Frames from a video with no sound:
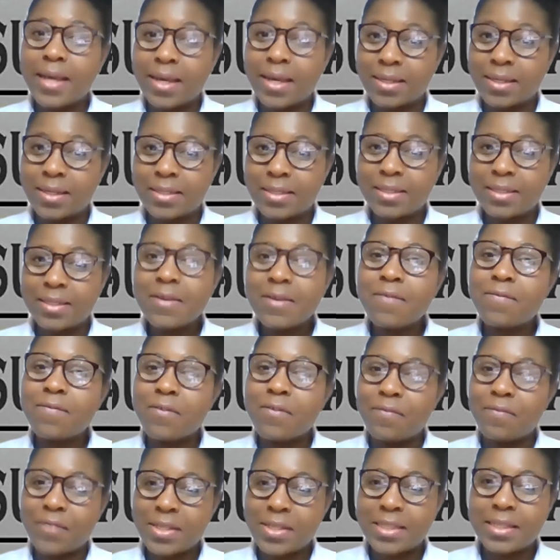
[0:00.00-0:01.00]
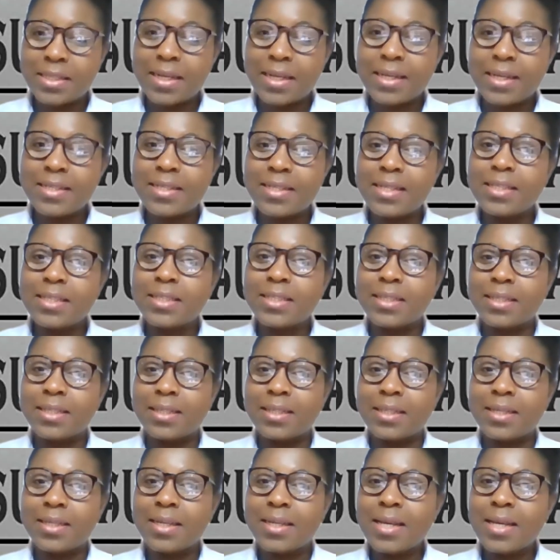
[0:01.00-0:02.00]
eggs for
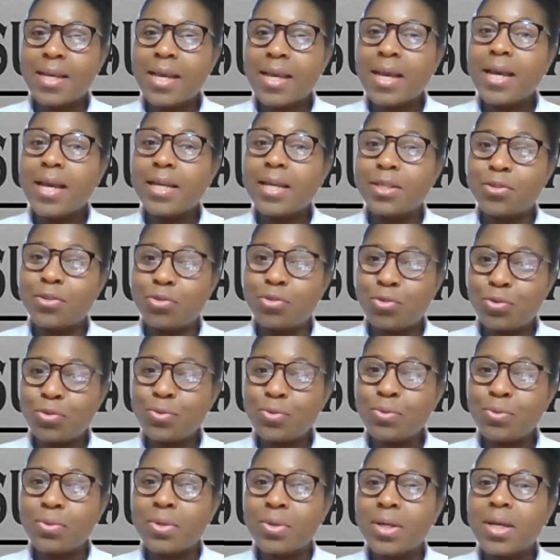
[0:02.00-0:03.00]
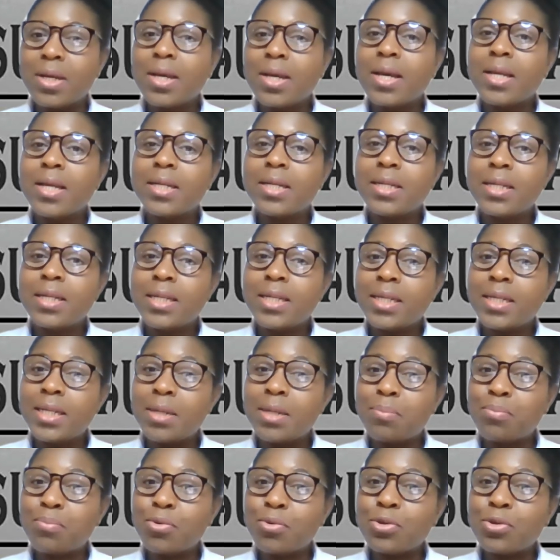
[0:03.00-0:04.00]
fertilization. And two,
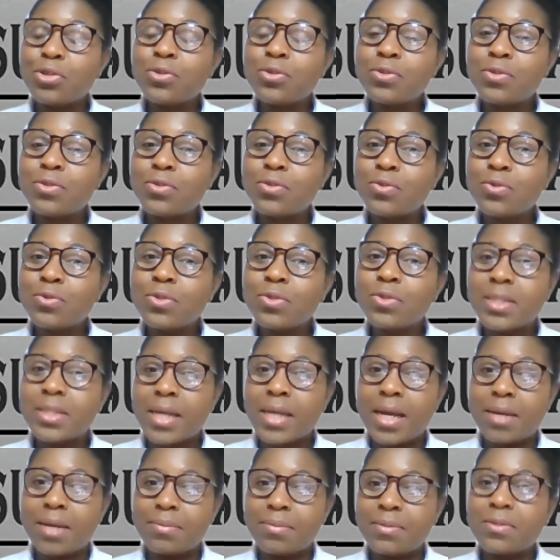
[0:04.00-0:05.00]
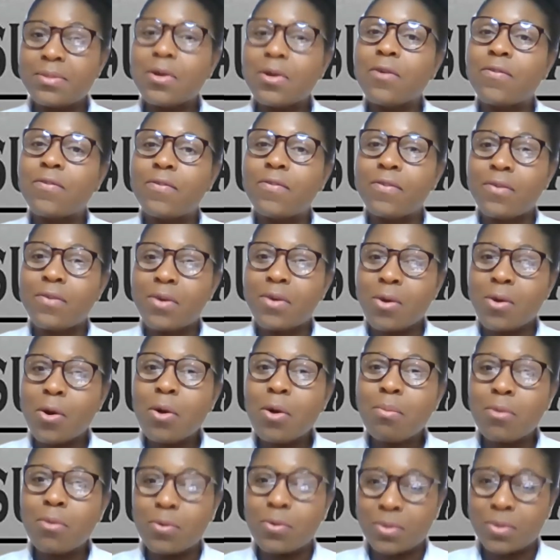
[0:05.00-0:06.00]
they produce two types of
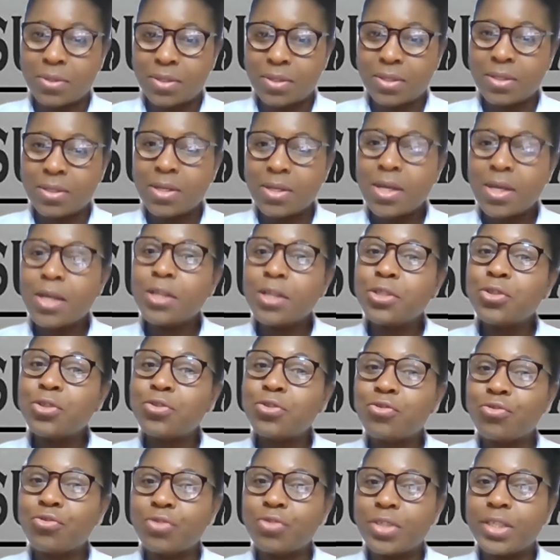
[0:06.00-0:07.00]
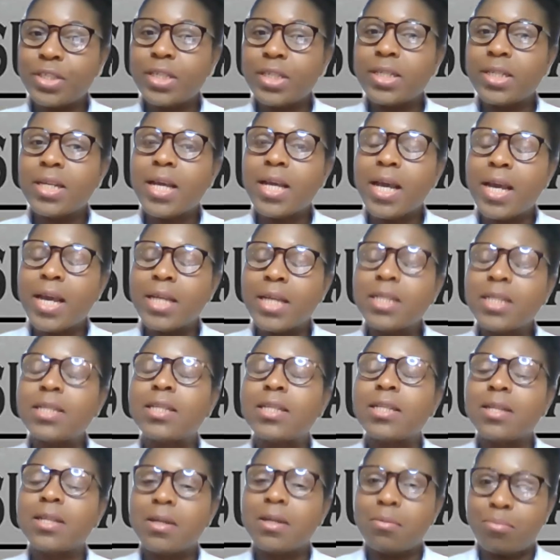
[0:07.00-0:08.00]
hormones, estrogen
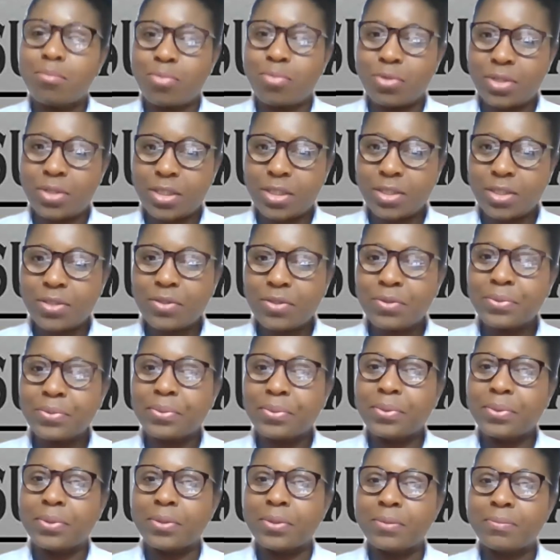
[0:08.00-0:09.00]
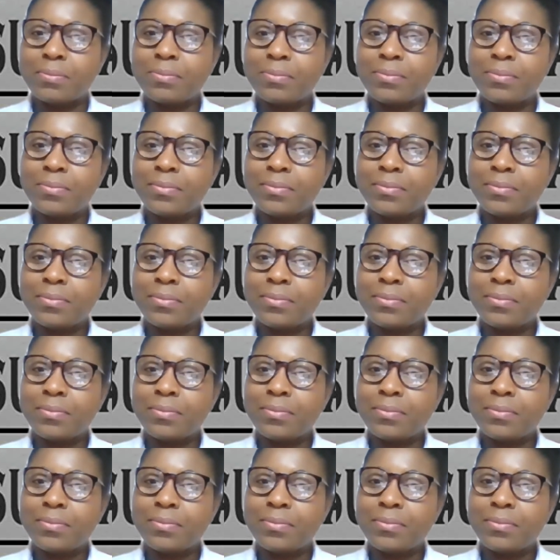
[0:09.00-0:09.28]
and progesterone.